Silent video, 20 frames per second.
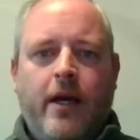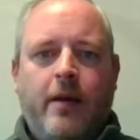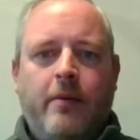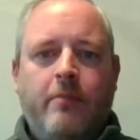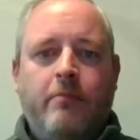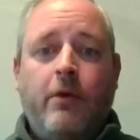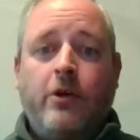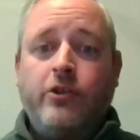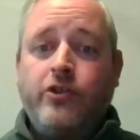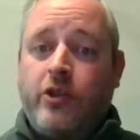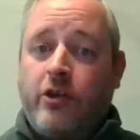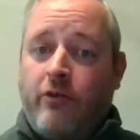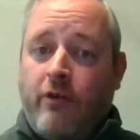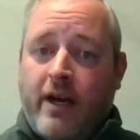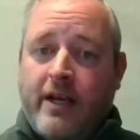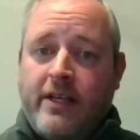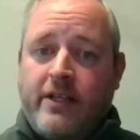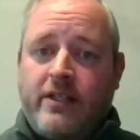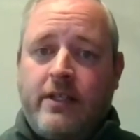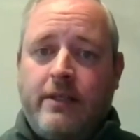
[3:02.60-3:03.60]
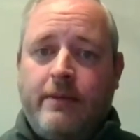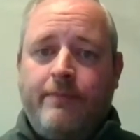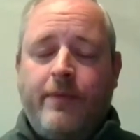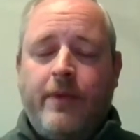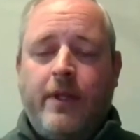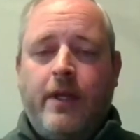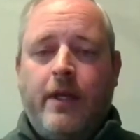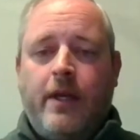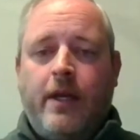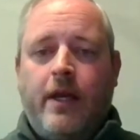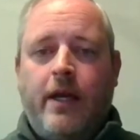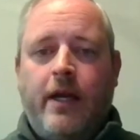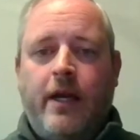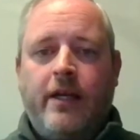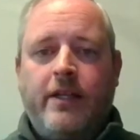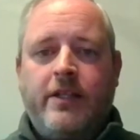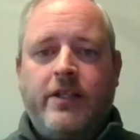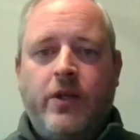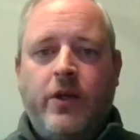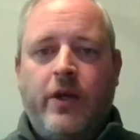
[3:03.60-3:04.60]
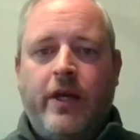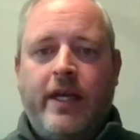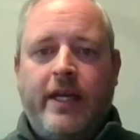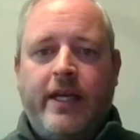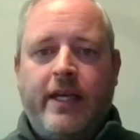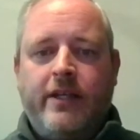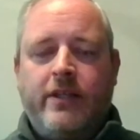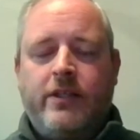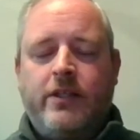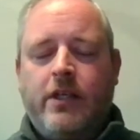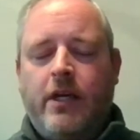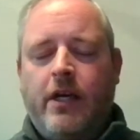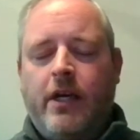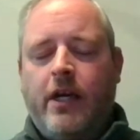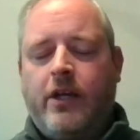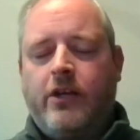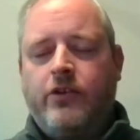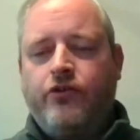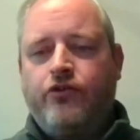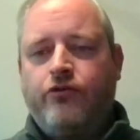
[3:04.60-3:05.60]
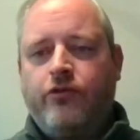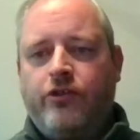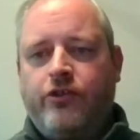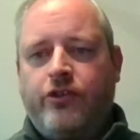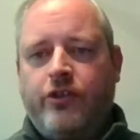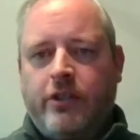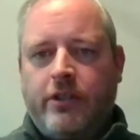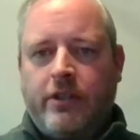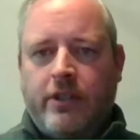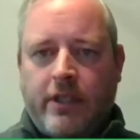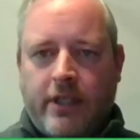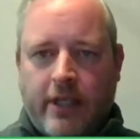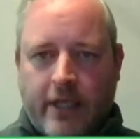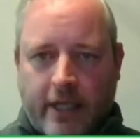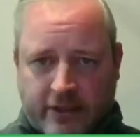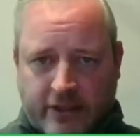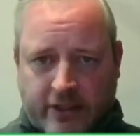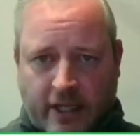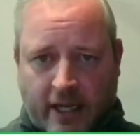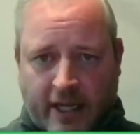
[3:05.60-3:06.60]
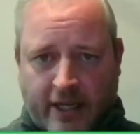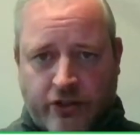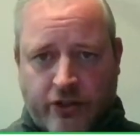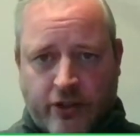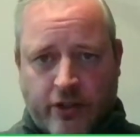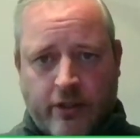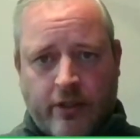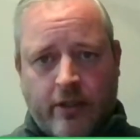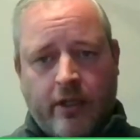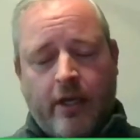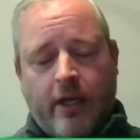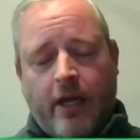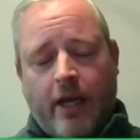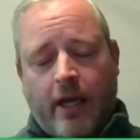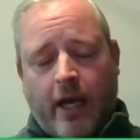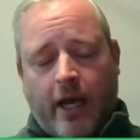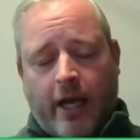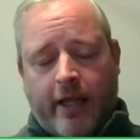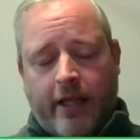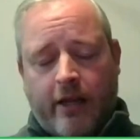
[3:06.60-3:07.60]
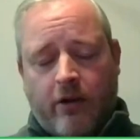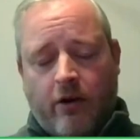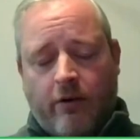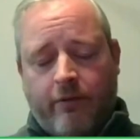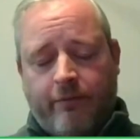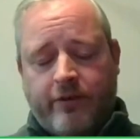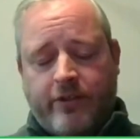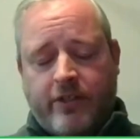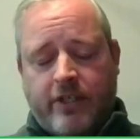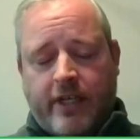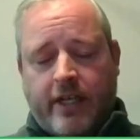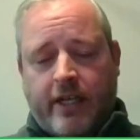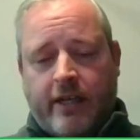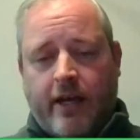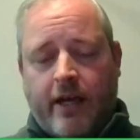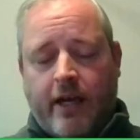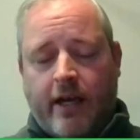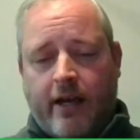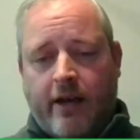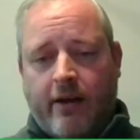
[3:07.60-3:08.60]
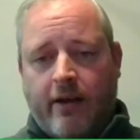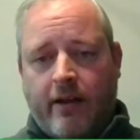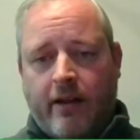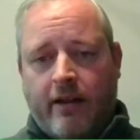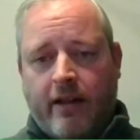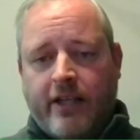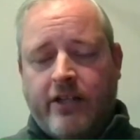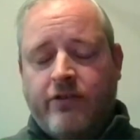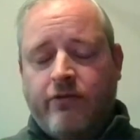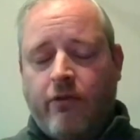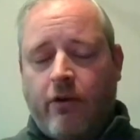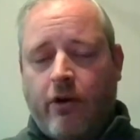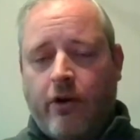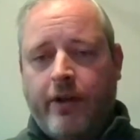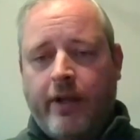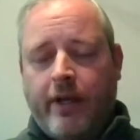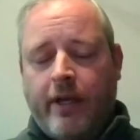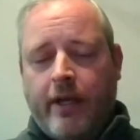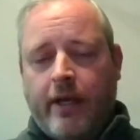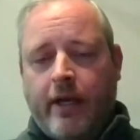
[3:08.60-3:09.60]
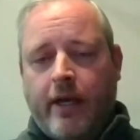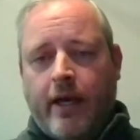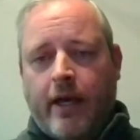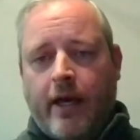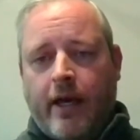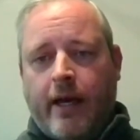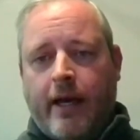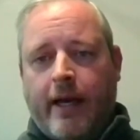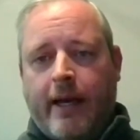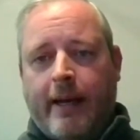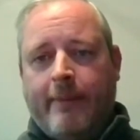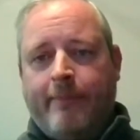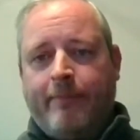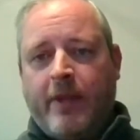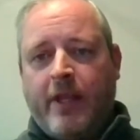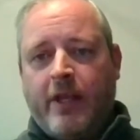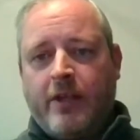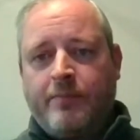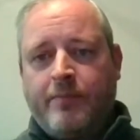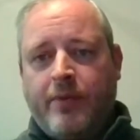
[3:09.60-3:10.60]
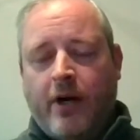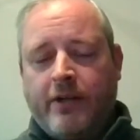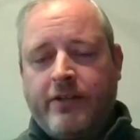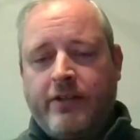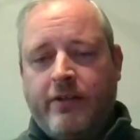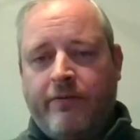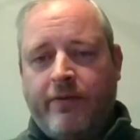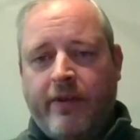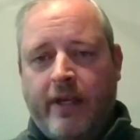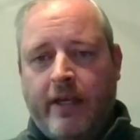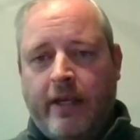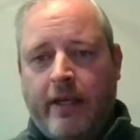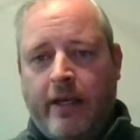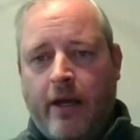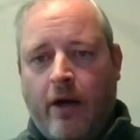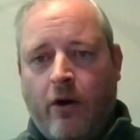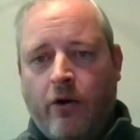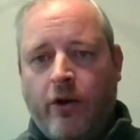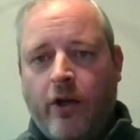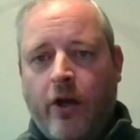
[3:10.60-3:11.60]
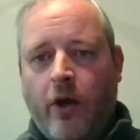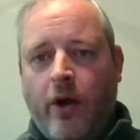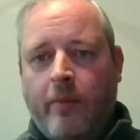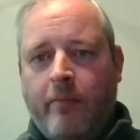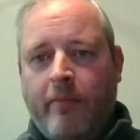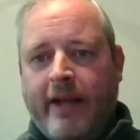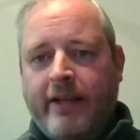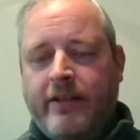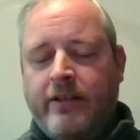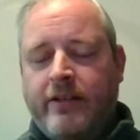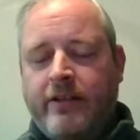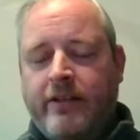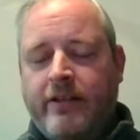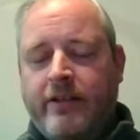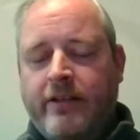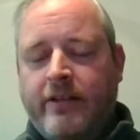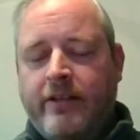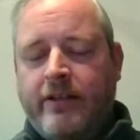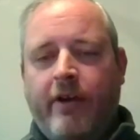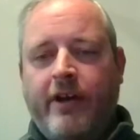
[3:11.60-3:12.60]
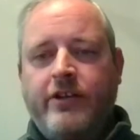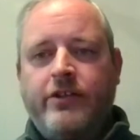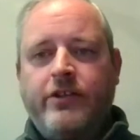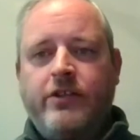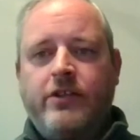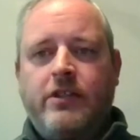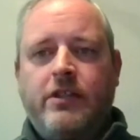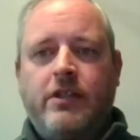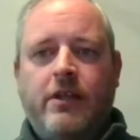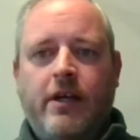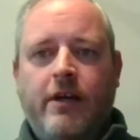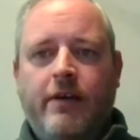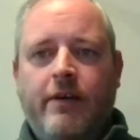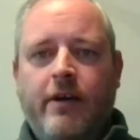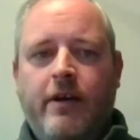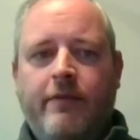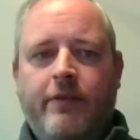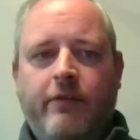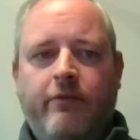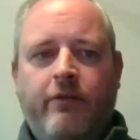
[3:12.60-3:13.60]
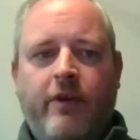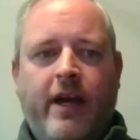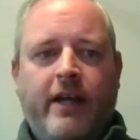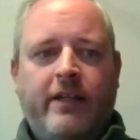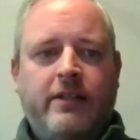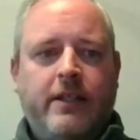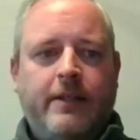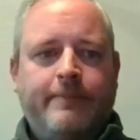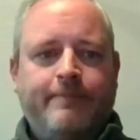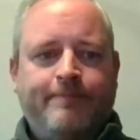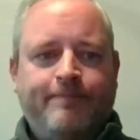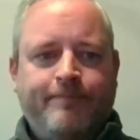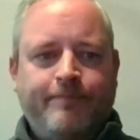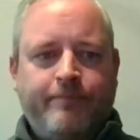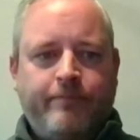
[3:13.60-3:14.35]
modularized to ease construction, installation, and then obviously later on as part of the ongoing maintenance and operations of the reactor.